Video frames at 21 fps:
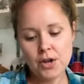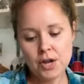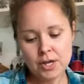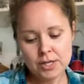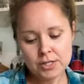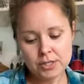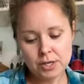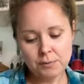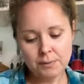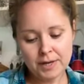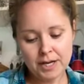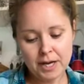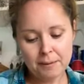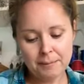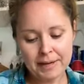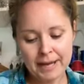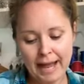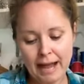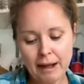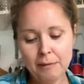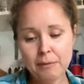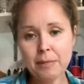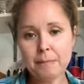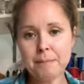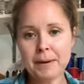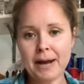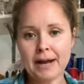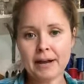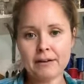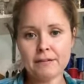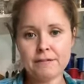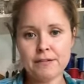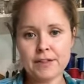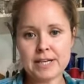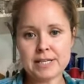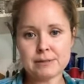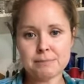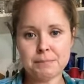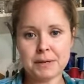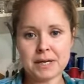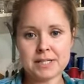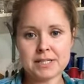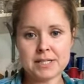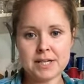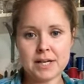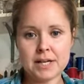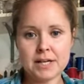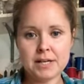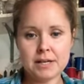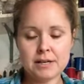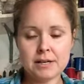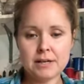So we're coming out the back of this button.